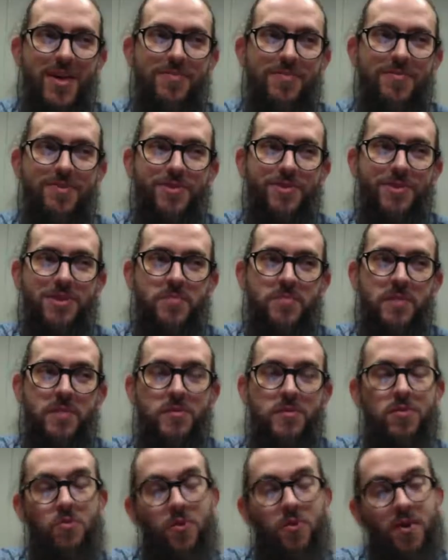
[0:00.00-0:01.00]
your efforts
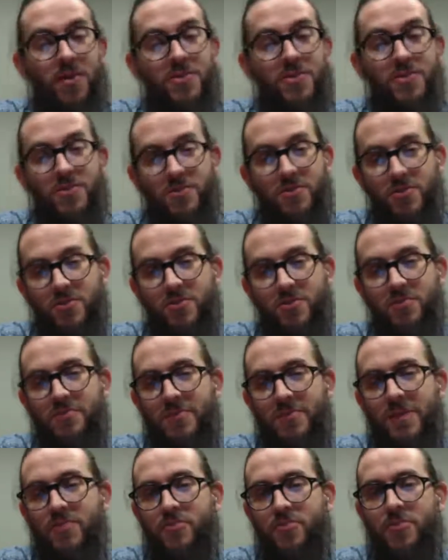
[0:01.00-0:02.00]
on maybe 1 to
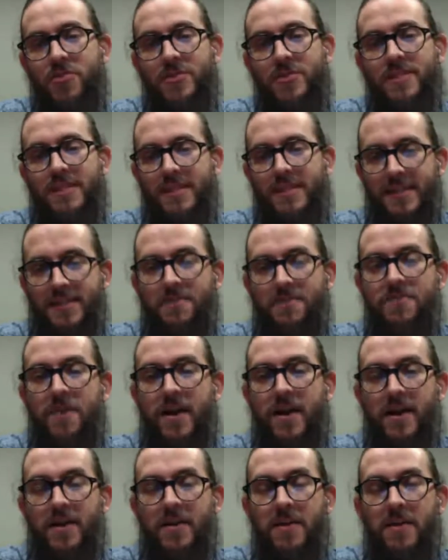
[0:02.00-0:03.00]
2 networks, and
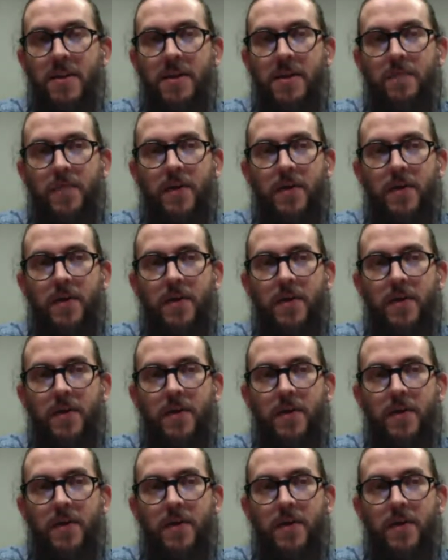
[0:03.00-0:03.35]
that's fine.